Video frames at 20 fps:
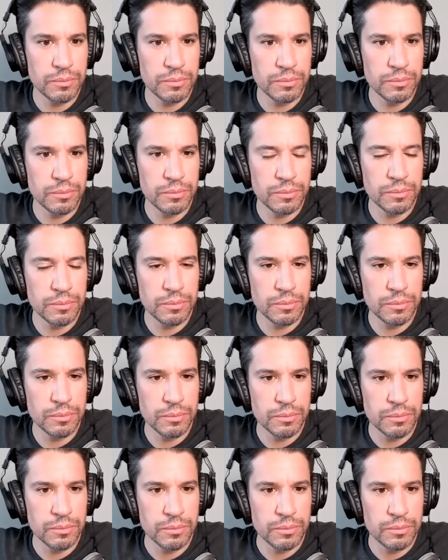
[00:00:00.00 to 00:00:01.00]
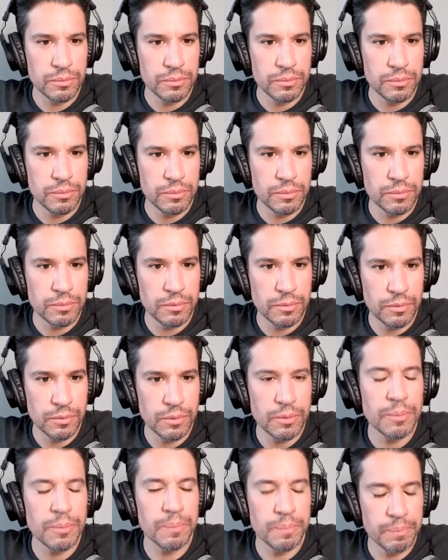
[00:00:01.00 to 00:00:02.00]

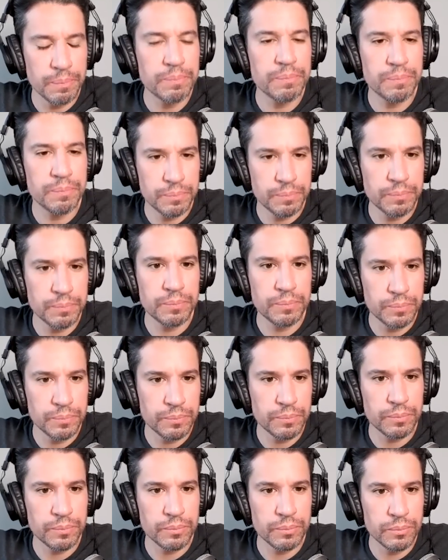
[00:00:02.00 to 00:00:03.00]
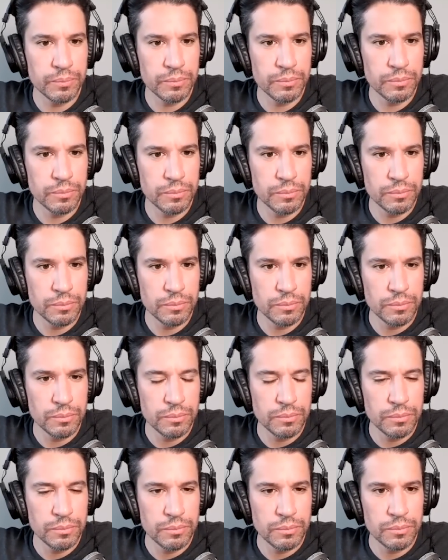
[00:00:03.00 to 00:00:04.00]

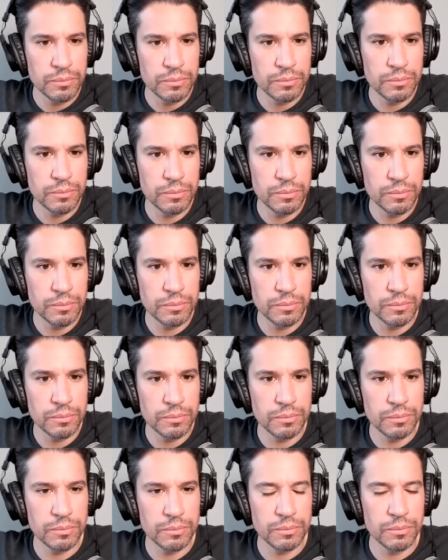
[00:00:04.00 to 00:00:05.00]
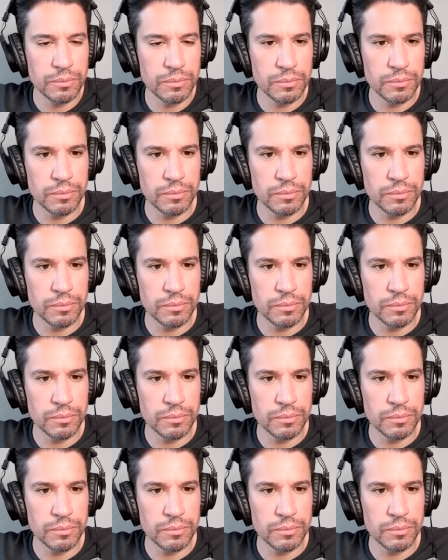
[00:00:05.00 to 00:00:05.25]
[no speech]